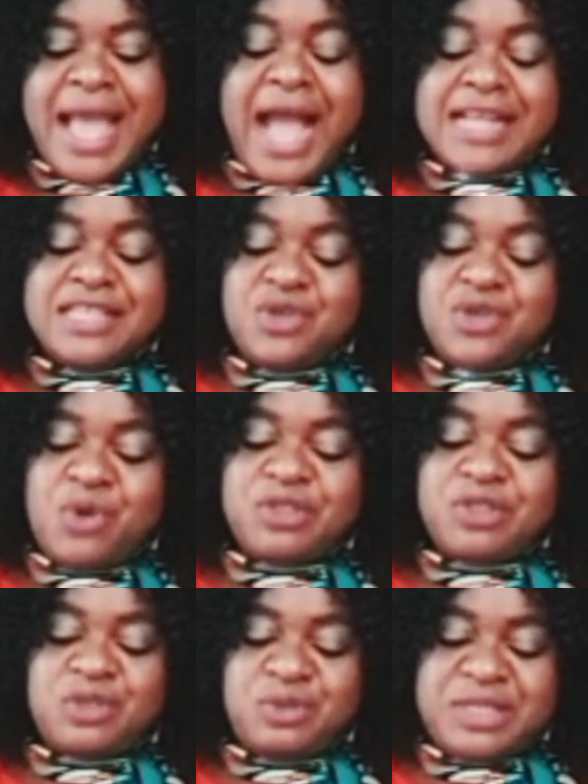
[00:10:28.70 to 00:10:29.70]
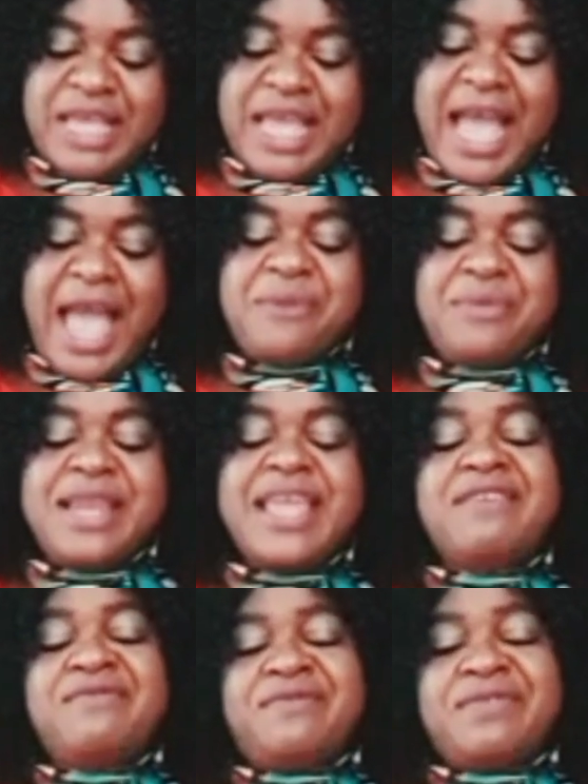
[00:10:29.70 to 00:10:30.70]
And note, today I
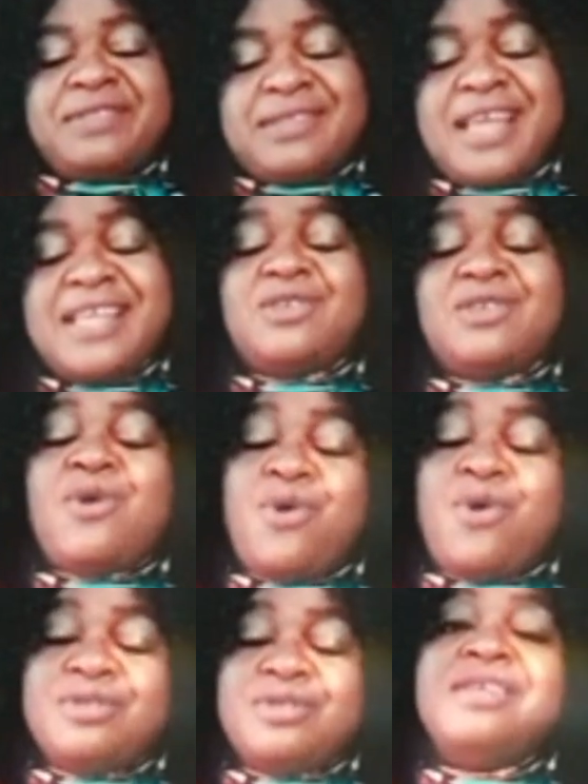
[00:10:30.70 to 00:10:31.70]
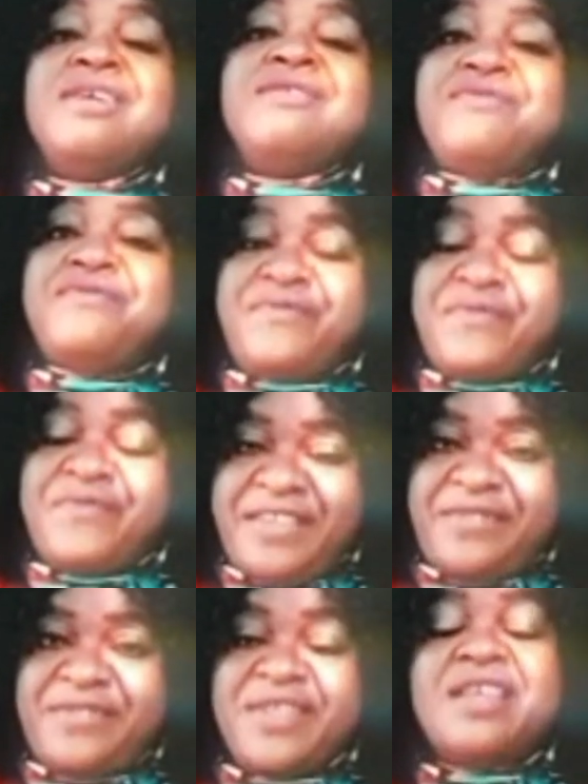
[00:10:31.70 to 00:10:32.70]
really emphasize on
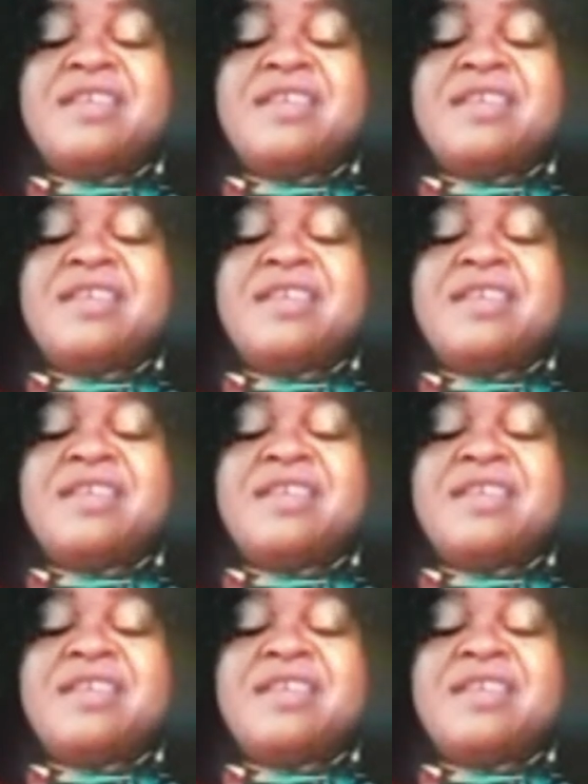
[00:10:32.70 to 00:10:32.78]
faith.